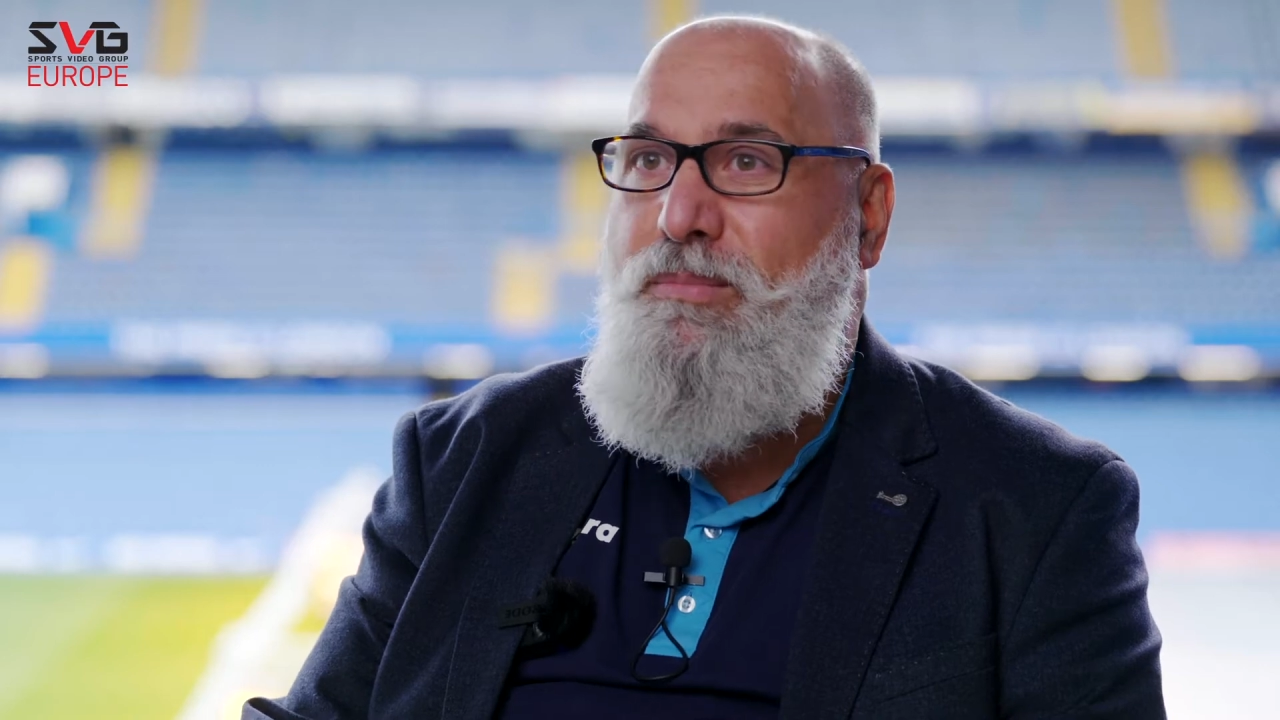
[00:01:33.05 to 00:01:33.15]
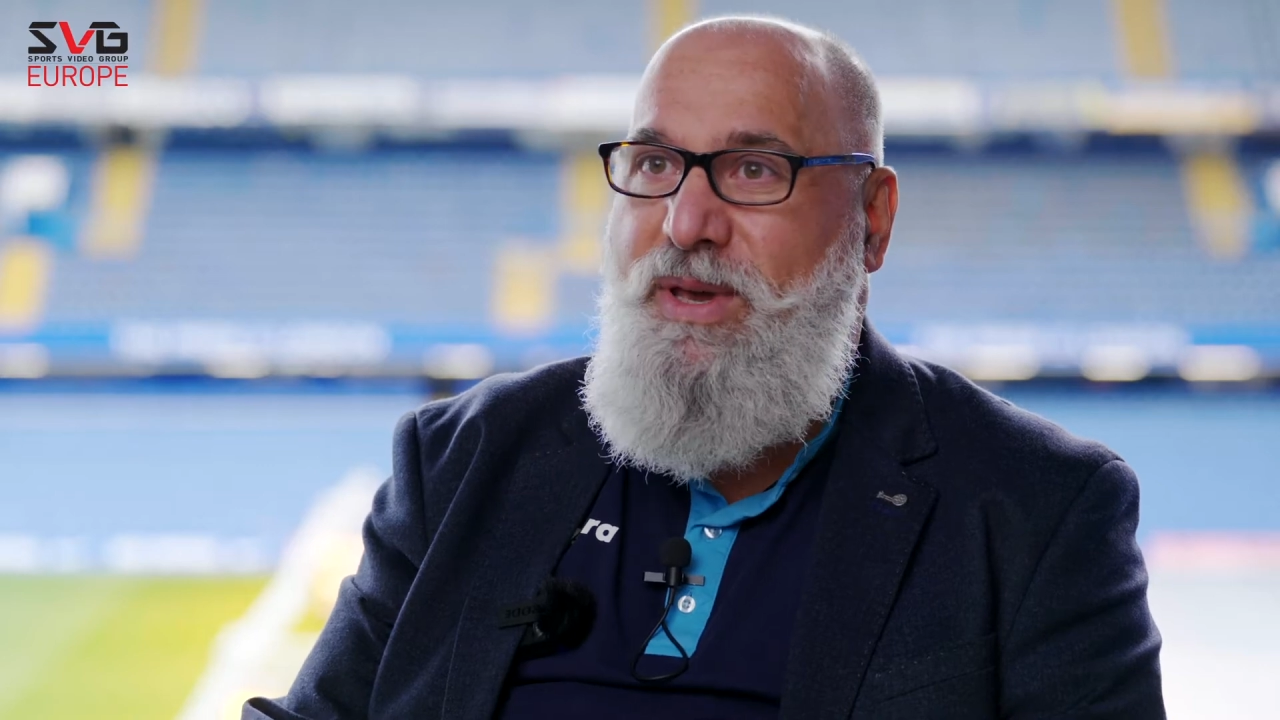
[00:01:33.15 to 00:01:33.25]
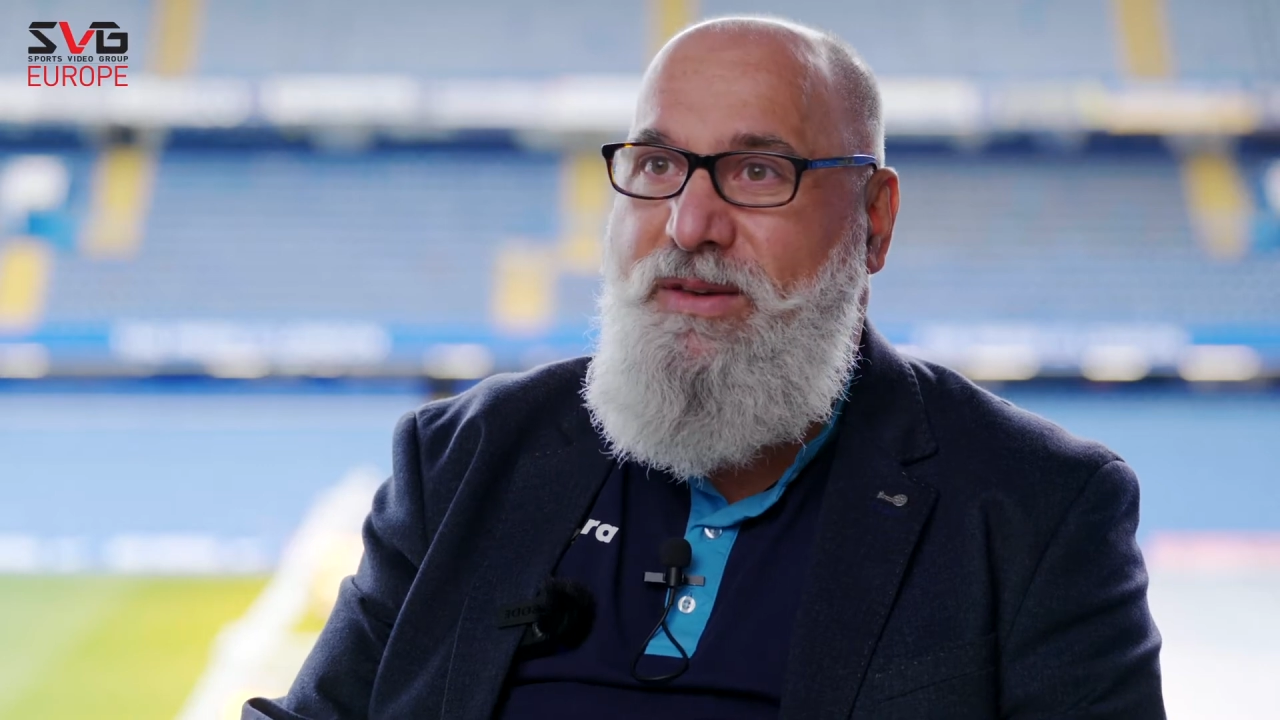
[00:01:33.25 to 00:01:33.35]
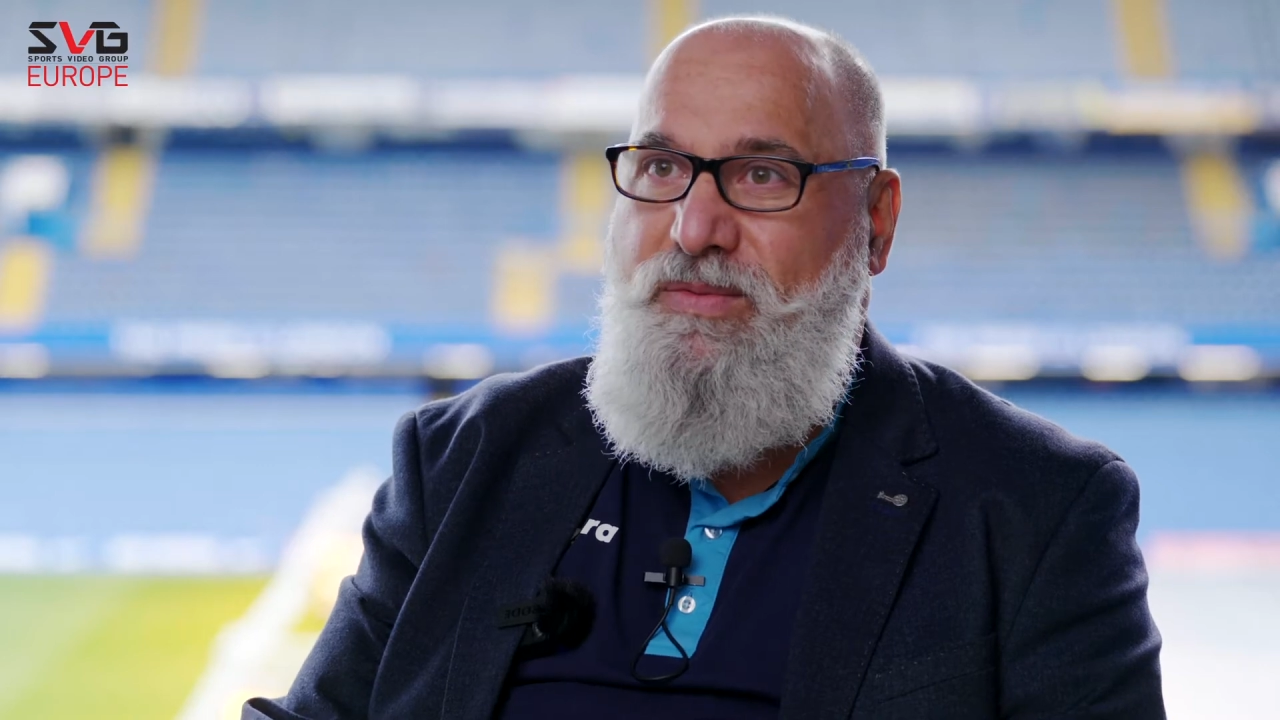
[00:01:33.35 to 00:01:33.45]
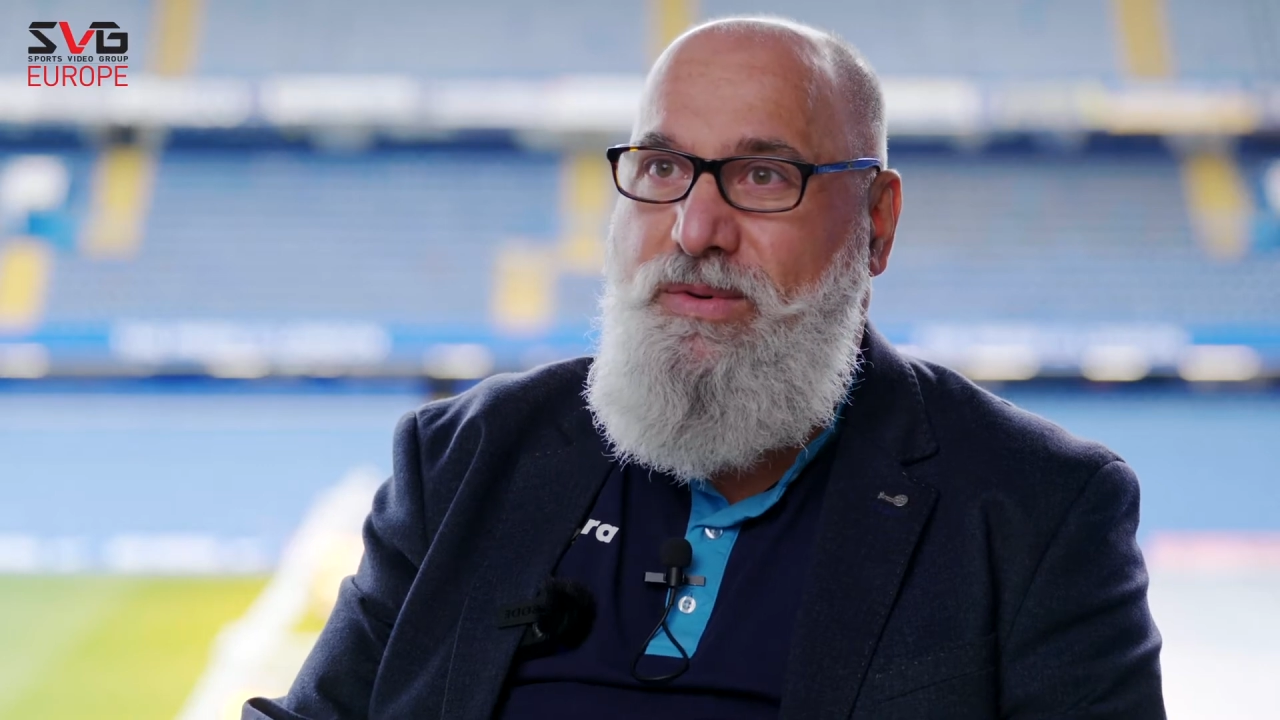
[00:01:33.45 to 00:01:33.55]

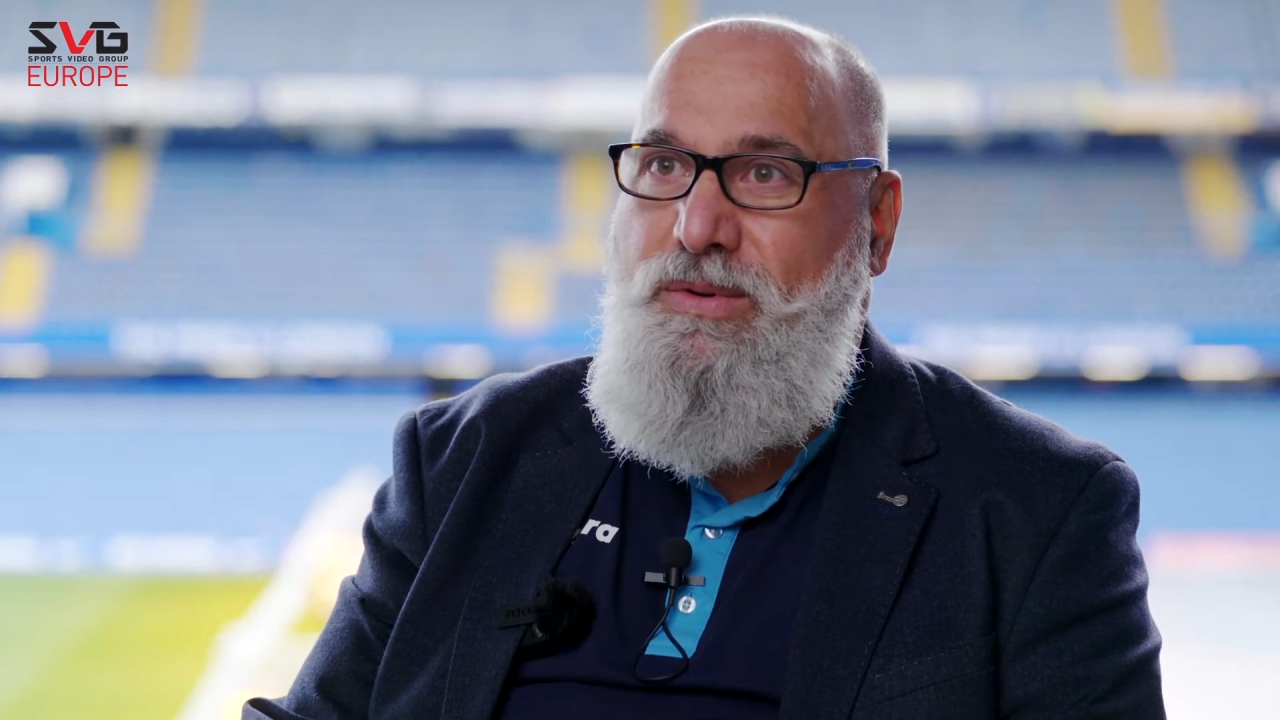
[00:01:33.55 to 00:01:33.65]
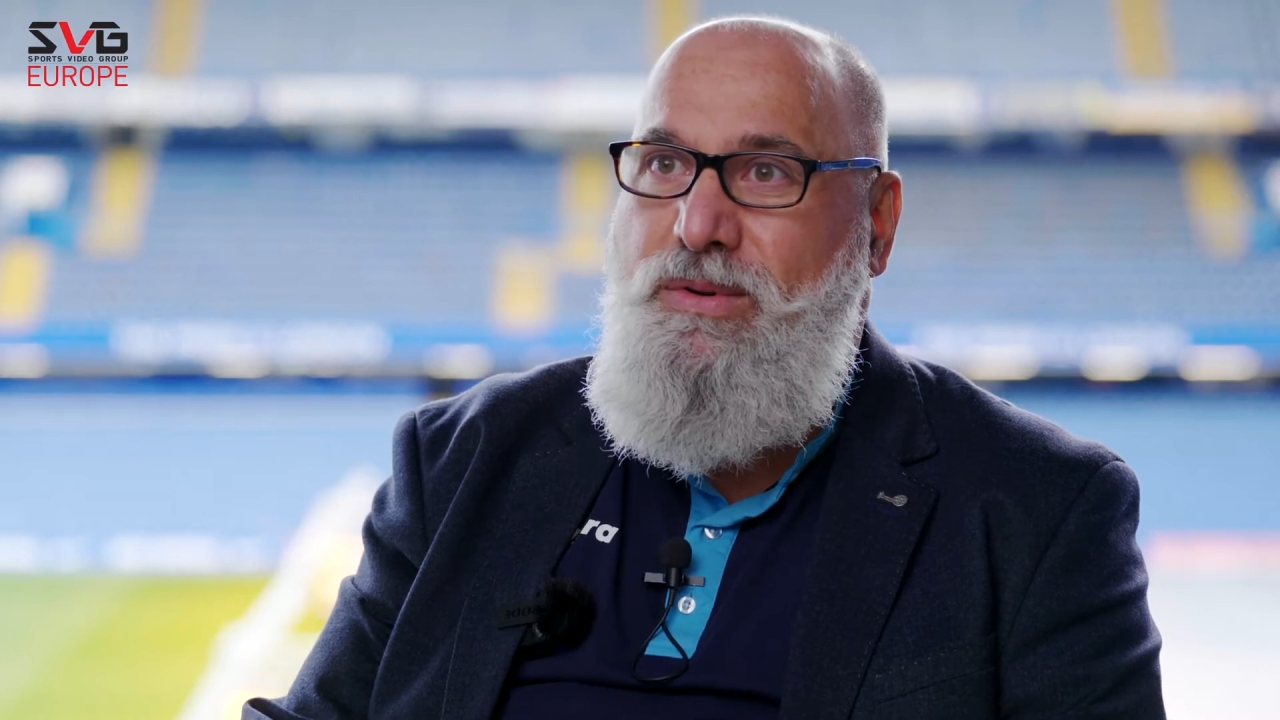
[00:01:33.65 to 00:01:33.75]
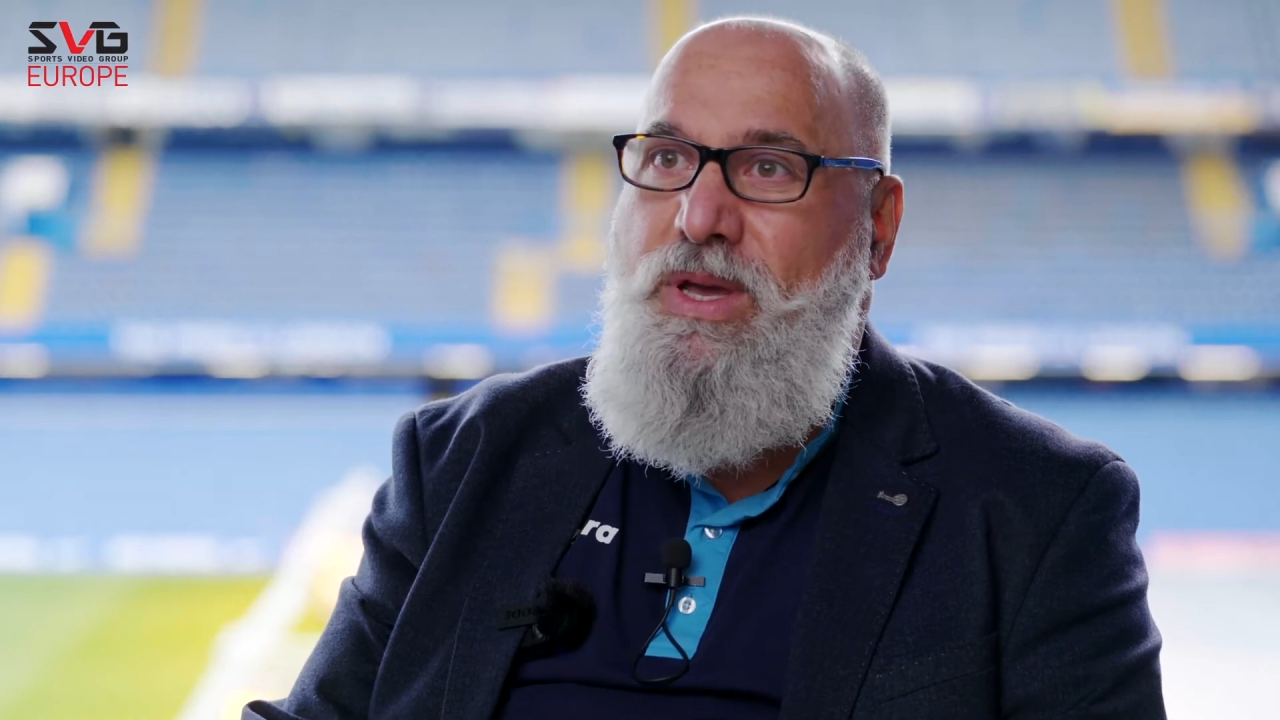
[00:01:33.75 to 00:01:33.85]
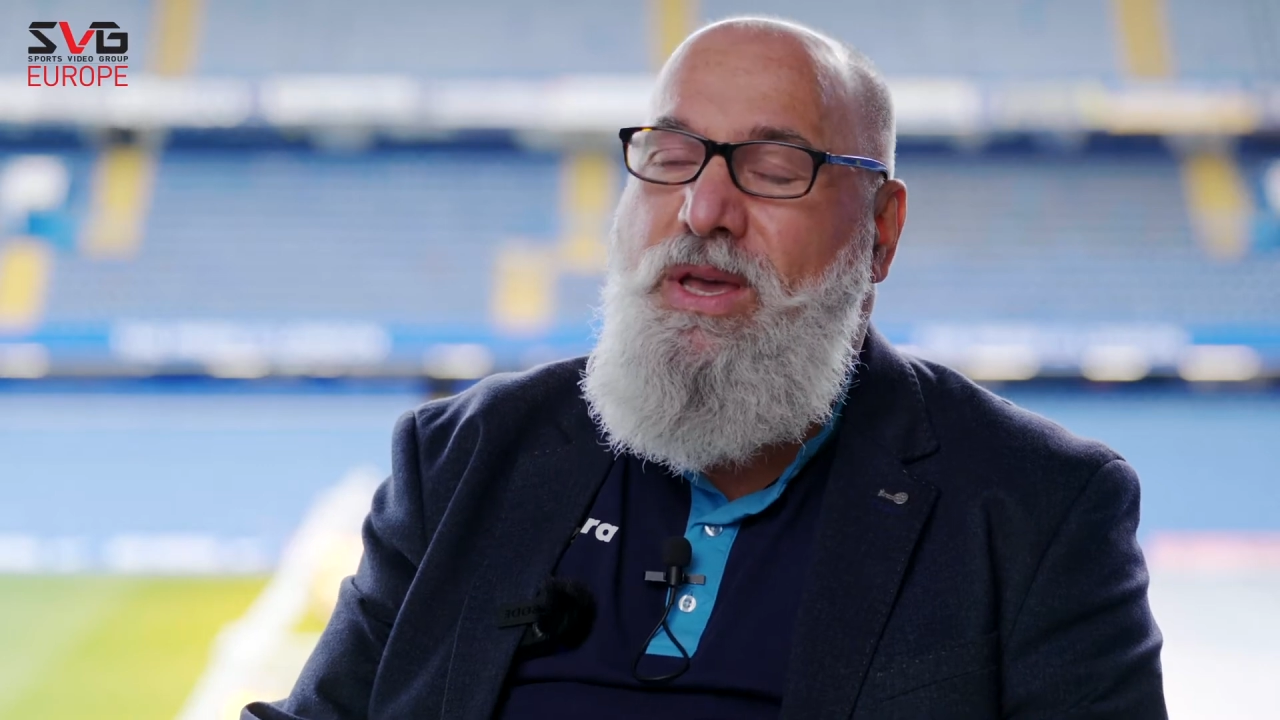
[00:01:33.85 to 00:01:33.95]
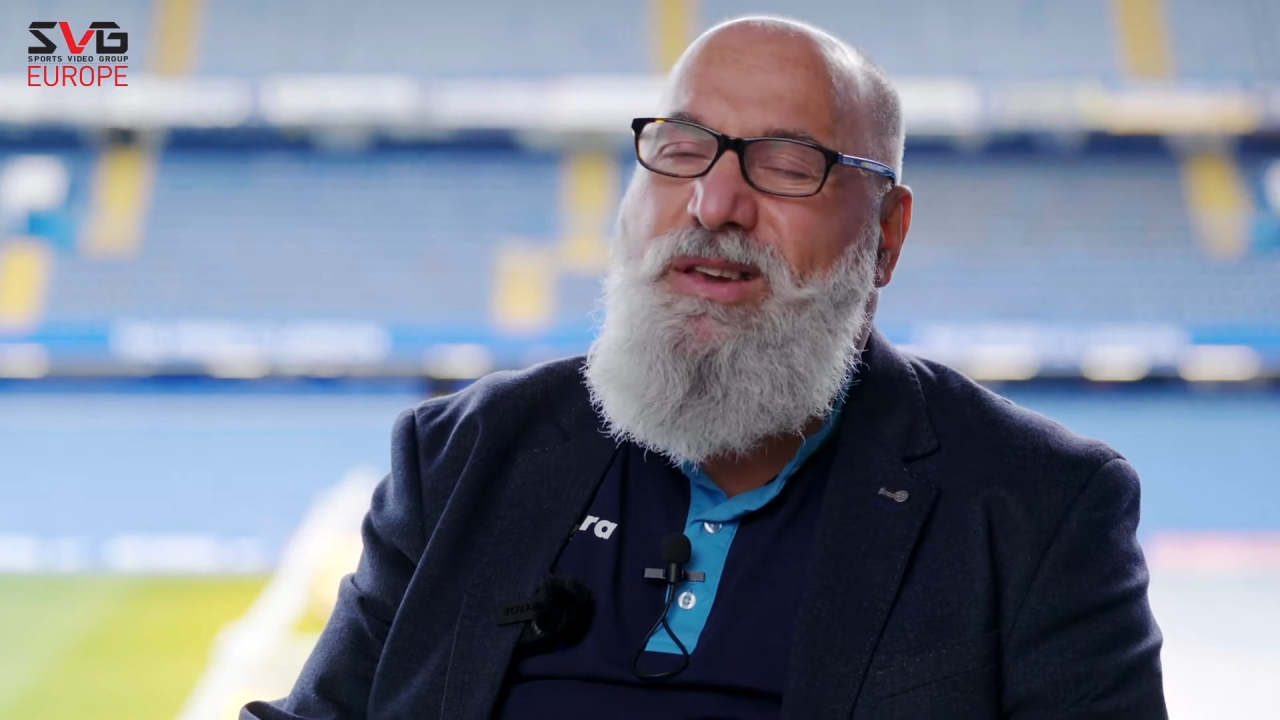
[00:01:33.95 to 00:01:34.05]
MPEG-4